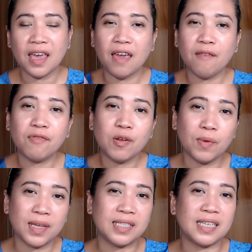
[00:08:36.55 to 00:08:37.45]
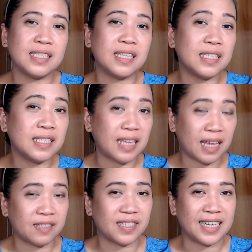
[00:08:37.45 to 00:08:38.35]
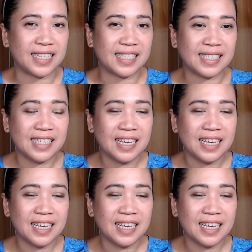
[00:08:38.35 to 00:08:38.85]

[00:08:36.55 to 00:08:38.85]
every Wednesdays and Saturdays.